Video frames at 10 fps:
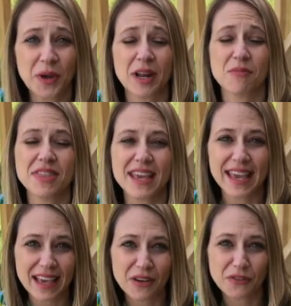and I'm
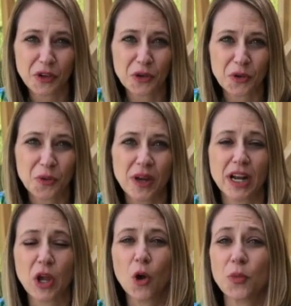thinking of you and
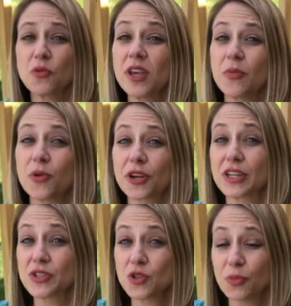I hope you keep
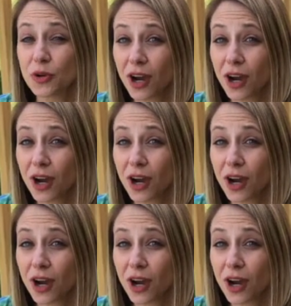working super